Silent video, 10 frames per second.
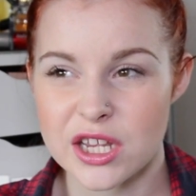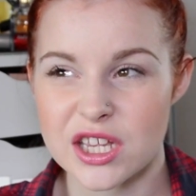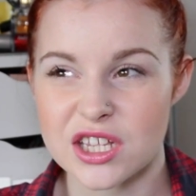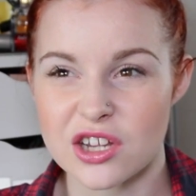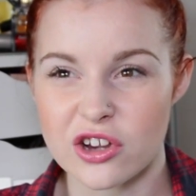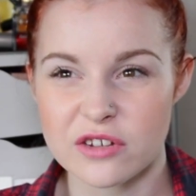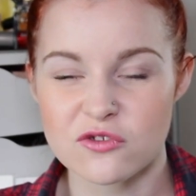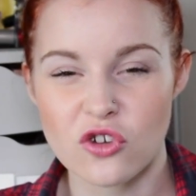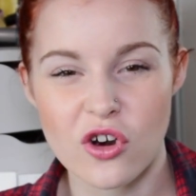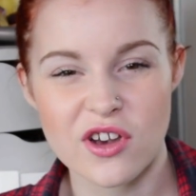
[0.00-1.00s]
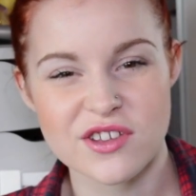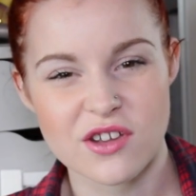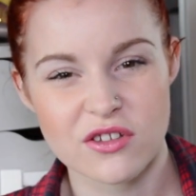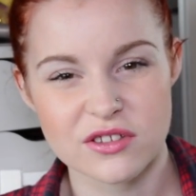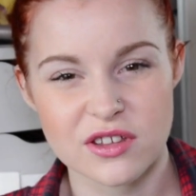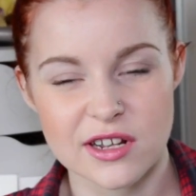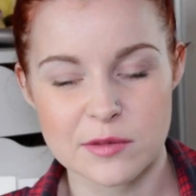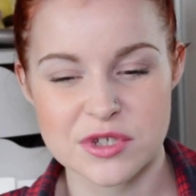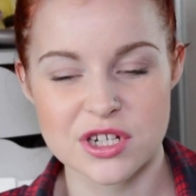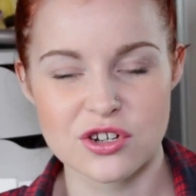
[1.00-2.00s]
it kind of dries onto the
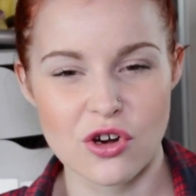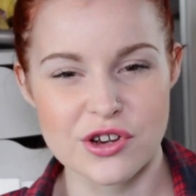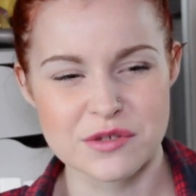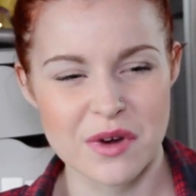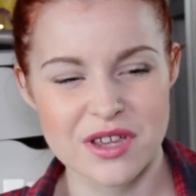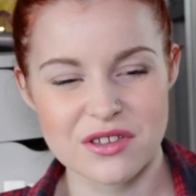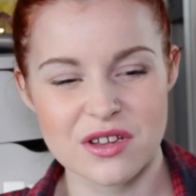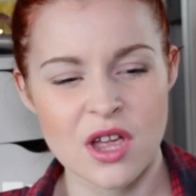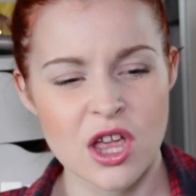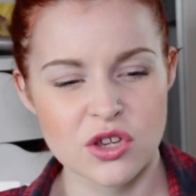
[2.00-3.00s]
lips in a nice way that,